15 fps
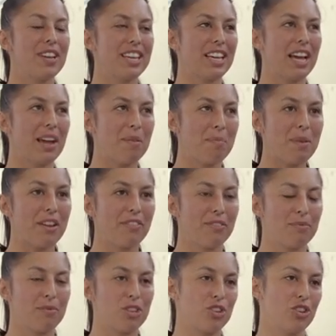he came back
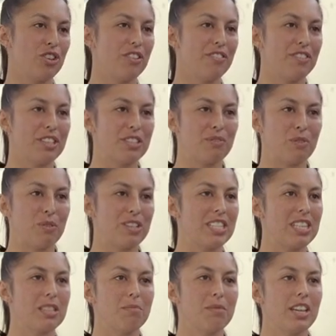from the Junior Festival
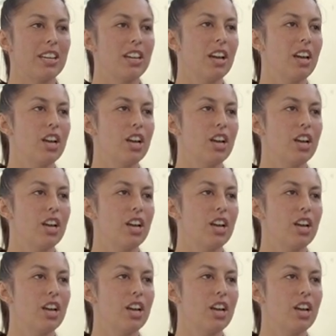and said to me,